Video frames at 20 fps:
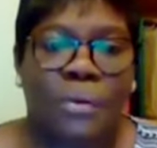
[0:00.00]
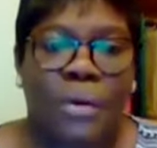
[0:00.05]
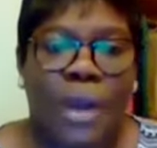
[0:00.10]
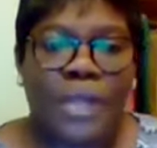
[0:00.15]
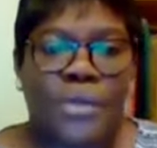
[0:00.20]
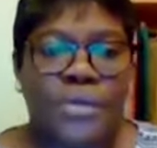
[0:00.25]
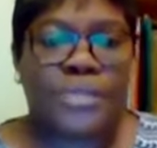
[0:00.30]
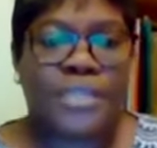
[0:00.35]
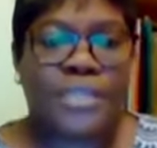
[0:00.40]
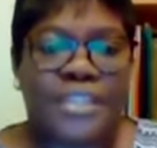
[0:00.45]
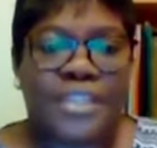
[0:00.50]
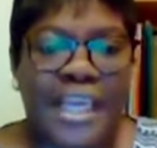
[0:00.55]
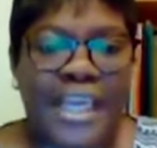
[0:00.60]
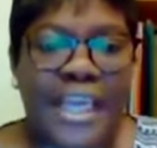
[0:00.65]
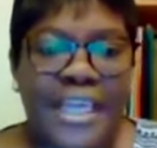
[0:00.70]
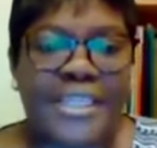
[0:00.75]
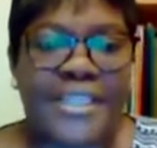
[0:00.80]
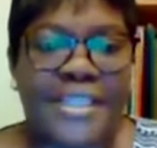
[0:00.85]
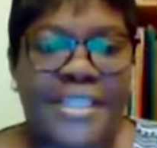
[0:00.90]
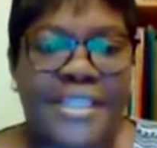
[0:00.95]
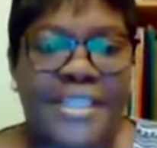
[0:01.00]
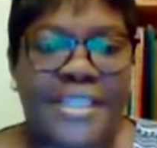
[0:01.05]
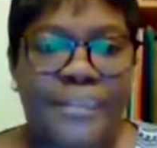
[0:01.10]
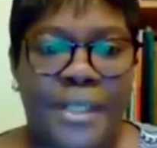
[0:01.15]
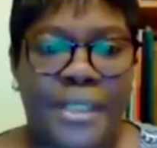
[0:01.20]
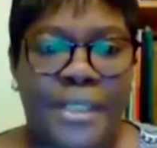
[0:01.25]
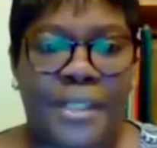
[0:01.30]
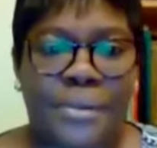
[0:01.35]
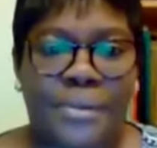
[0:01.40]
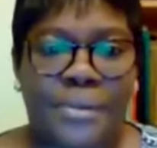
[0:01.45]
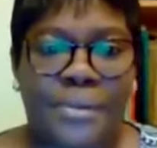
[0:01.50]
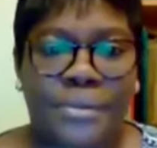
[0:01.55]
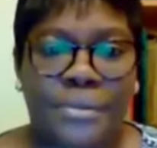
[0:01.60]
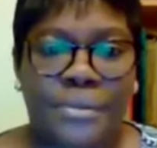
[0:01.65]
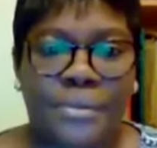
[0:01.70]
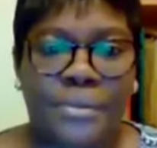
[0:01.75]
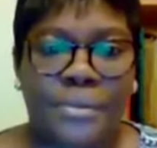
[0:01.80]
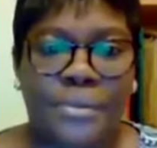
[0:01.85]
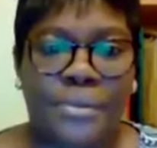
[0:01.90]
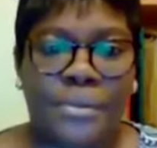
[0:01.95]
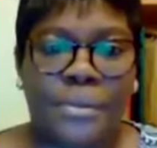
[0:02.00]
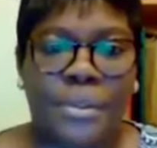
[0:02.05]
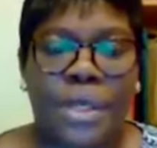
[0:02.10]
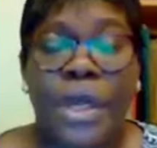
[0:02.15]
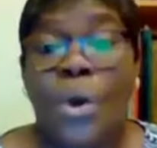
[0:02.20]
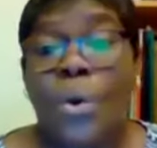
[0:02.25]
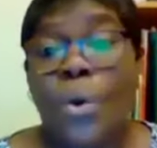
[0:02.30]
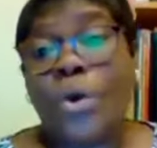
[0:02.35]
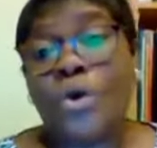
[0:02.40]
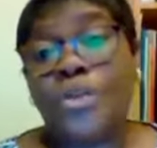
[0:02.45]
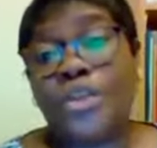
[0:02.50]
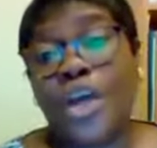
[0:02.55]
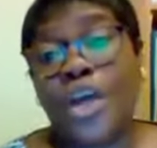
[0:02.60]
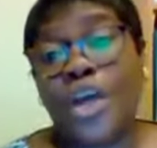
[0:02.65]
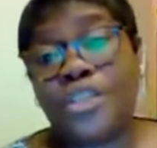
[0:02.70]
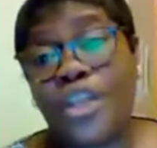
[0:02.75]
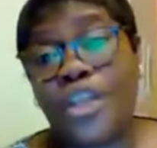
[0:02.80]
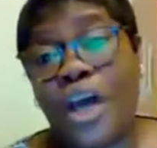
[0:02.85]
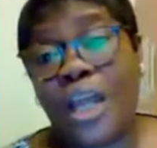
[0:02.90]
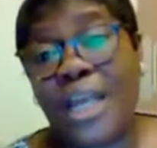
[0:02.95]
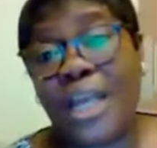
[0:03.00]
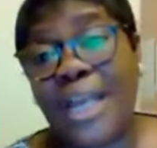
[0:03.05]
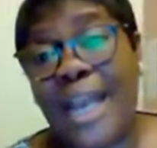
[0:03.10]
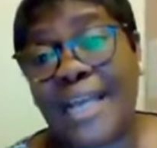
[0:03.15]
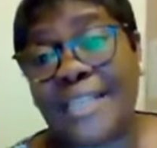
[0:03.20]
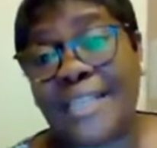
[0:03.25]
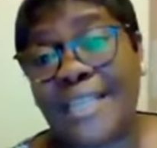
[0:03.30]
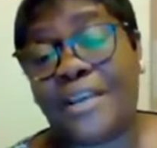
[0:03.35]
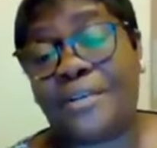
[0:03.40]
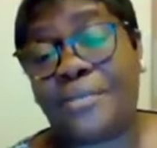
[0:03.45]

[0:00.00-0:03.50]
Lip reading: When you see somebody who does not let,